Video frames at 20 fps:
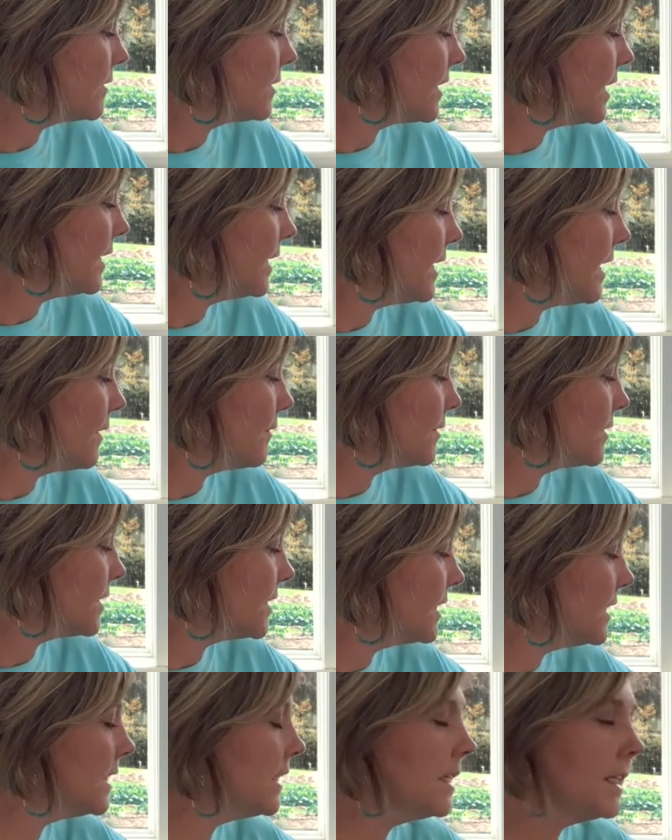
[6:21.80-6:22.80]
eight hours,
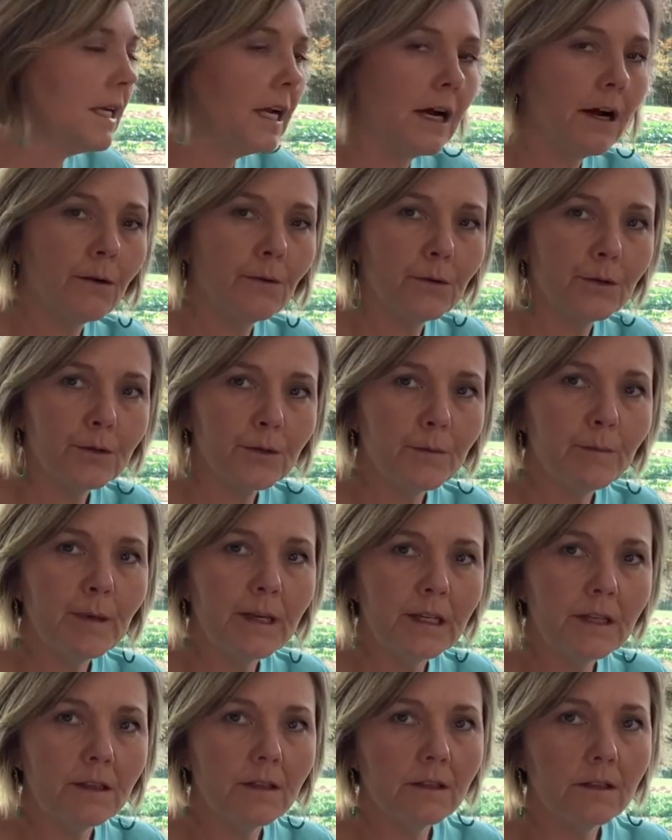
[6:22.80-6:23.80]
10 hours
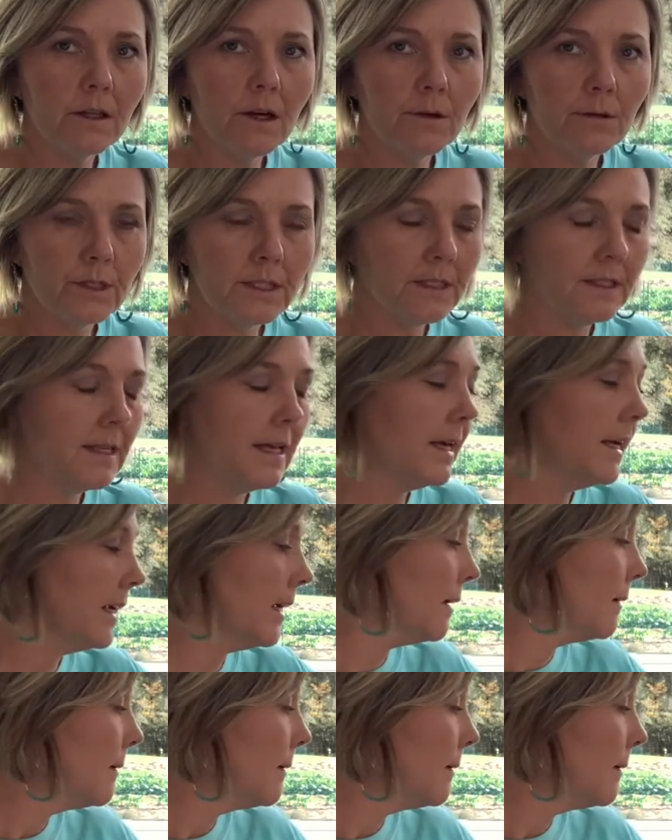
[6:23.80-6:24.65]
being the lowest setting.